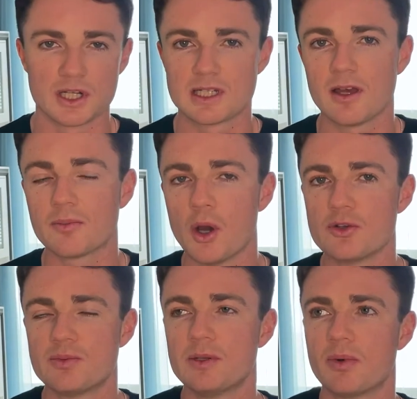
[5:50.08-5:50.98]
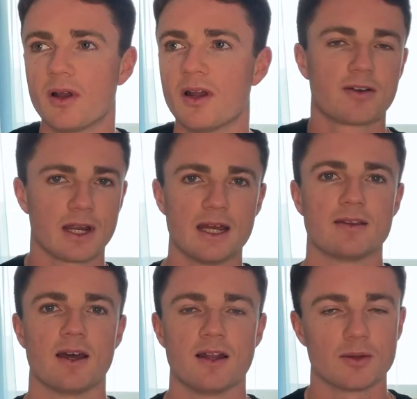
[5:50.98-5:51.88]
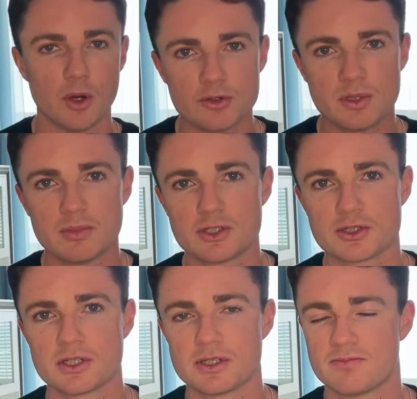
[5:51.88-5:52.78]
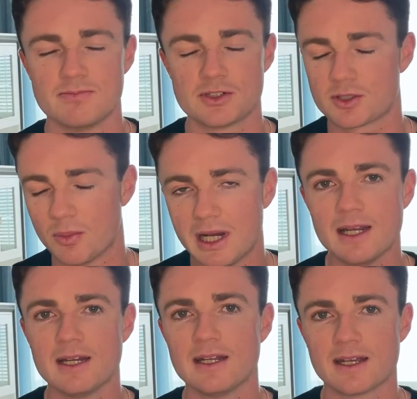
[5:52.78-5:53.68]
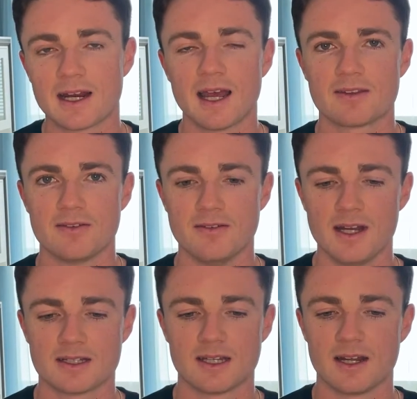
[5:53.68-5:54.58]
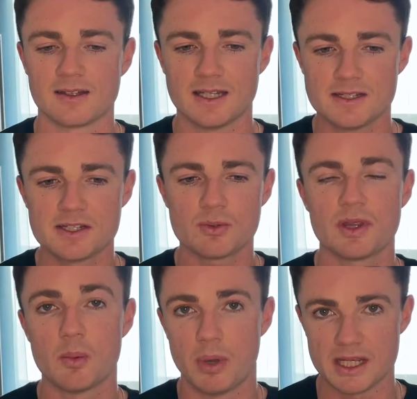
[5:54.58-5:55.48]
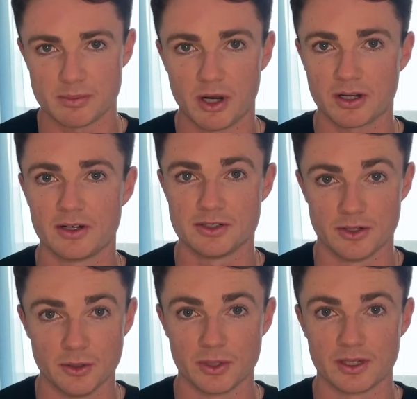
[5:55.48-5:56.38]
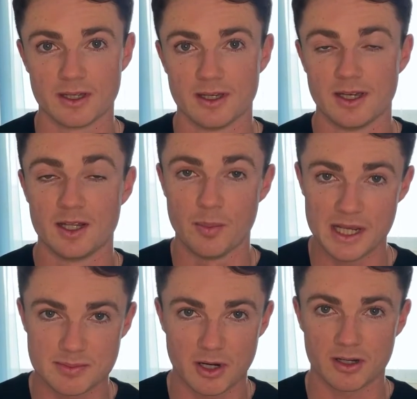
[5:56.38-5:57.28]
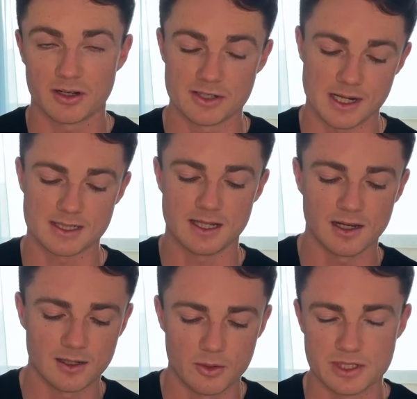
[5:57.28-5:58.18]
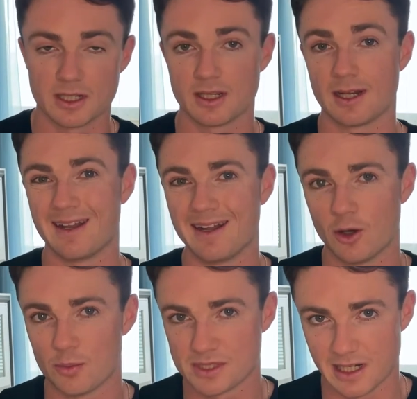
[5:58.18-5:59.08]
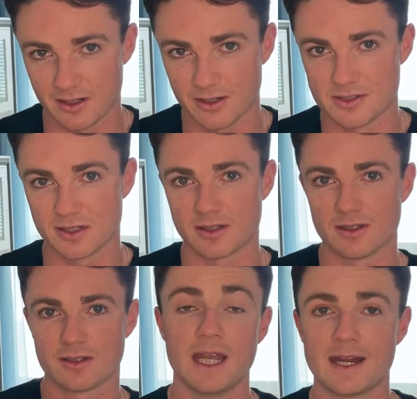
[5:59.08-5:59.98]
it's like most people forget that. Like most people just completely neglect the fact that this is what the best marketers are doing. Best marketers are selling low ticket and then upselling high ticket. Yet